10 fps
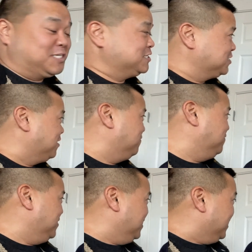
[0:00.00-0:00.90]
and
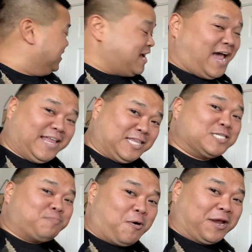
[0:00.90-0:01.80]
stuff at
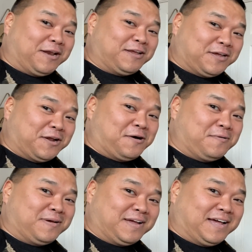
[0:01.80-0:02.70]
this point,
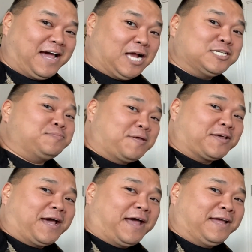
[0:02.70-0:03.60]
I just met the
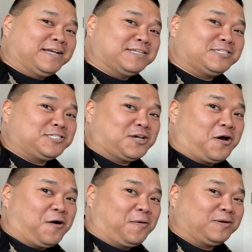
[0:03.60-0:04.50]
guy.
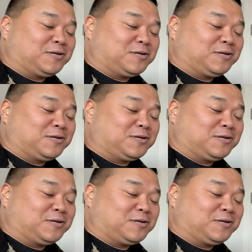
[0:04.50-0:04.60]
So